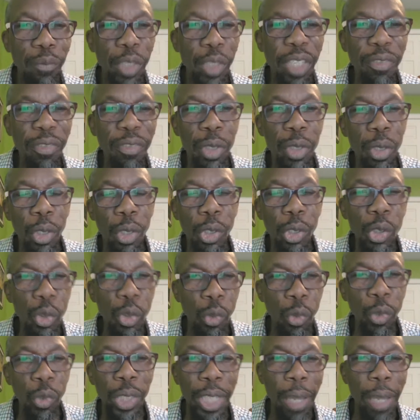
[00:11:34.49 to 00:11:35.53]
even though
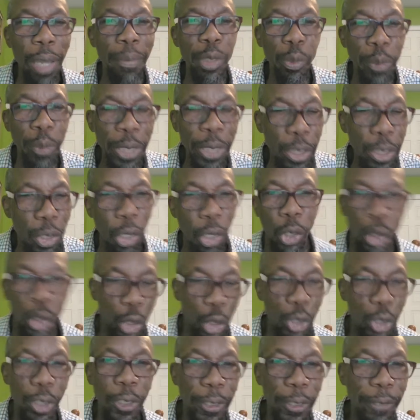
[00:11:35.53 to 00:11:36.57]
Suriname speak
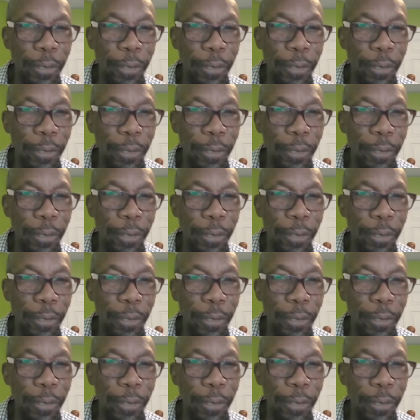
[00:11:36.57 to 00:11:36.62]
Dutch.